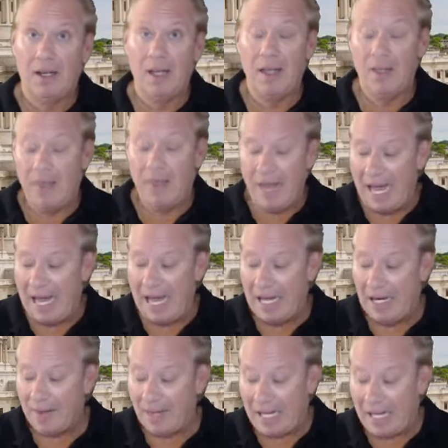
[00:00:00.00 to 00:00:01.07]
that
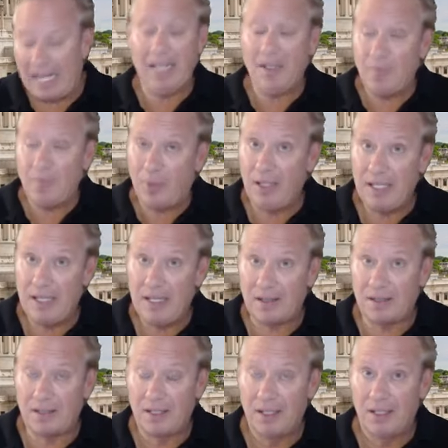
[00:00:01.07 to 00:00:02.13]
the Canton
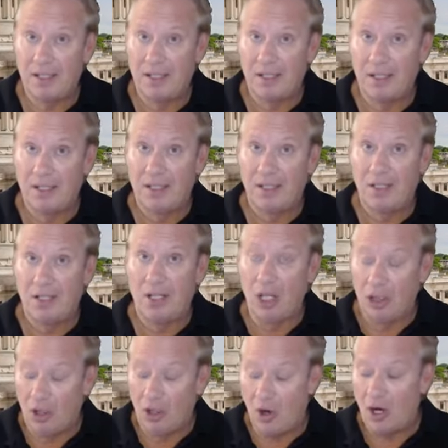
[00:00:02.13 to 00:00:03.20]
police,
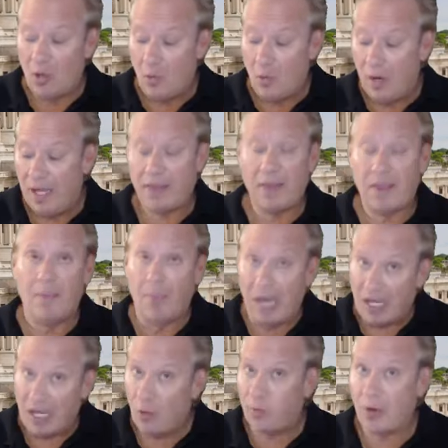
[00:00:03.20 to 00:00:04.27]
along with
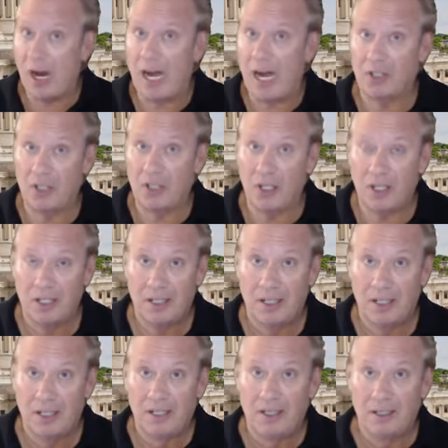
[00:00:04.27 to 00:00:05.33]
Michael Proctor,
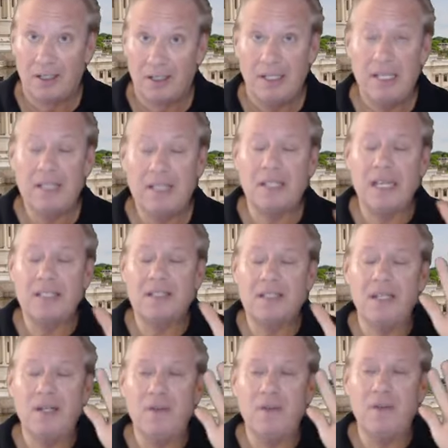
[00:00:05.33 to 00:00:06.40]
it's
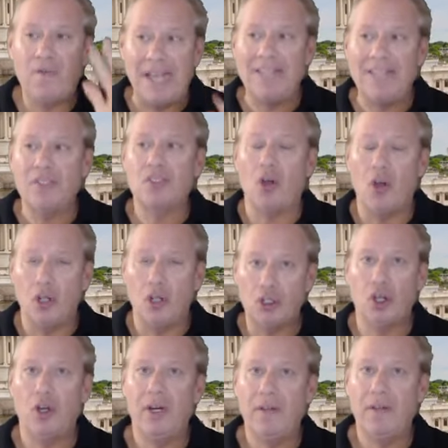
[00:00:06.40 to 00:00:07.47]
the defense
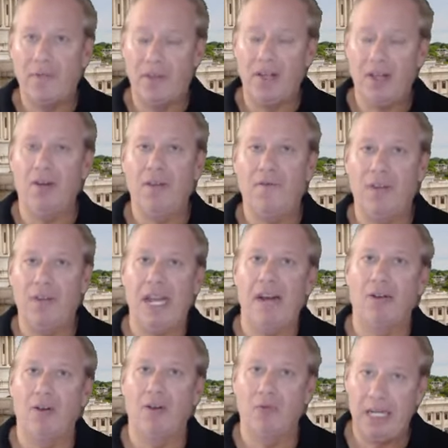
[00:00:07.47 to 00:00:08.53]
alternative theory for
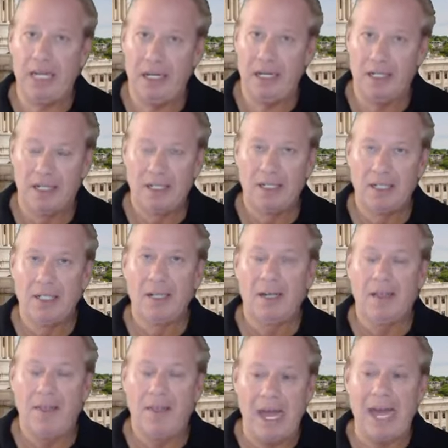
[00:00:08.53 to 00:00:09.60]
Karen Reed,
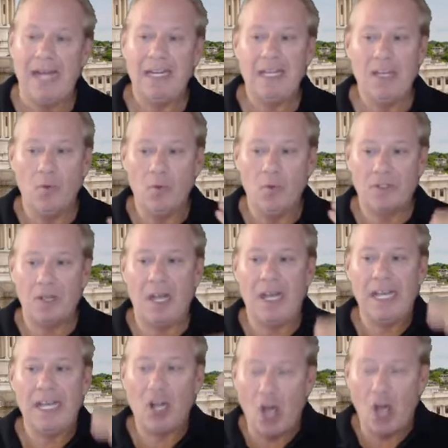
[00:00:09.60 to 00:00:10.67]
that it was
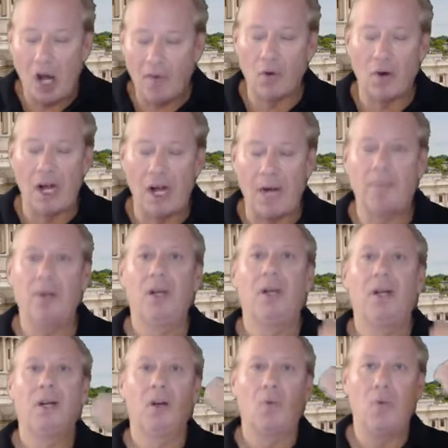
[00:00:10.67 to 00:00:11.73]
a cover-up
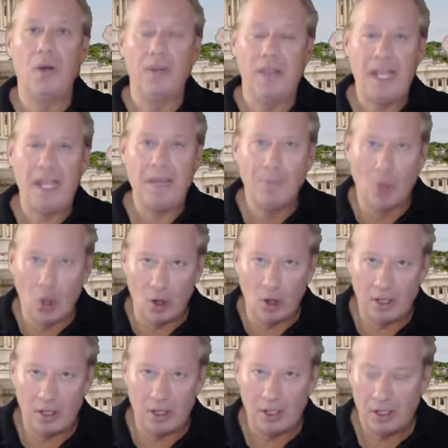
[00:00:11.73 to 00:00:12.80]
where they murdered